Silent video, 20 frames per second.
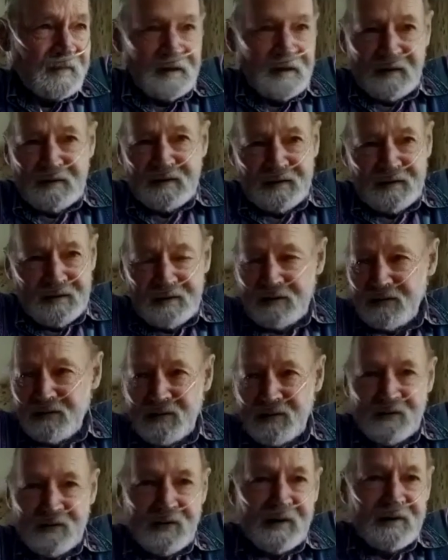
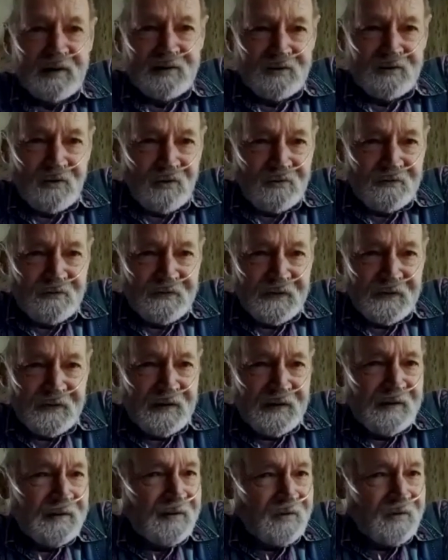you had your own
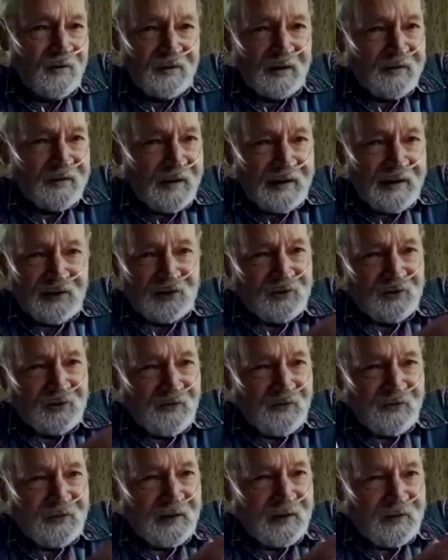feed and all of that, so
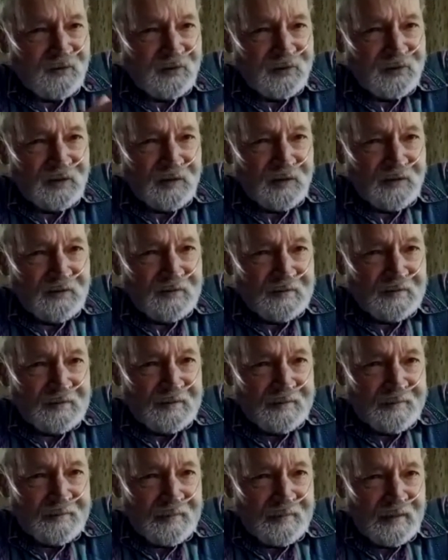everything was done
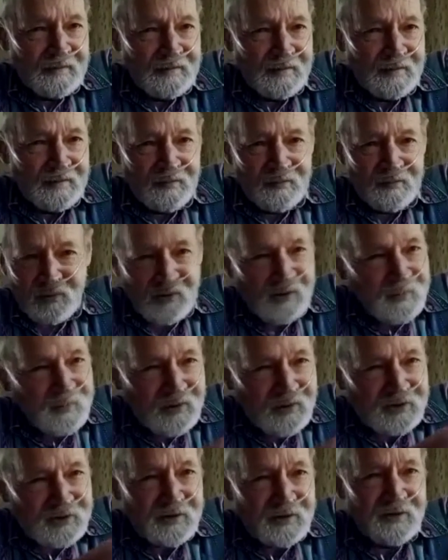pretty
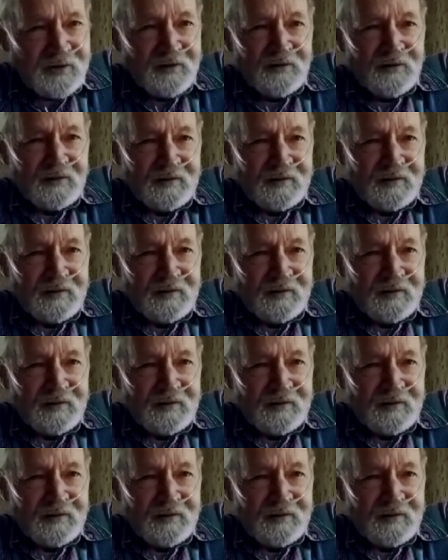much here.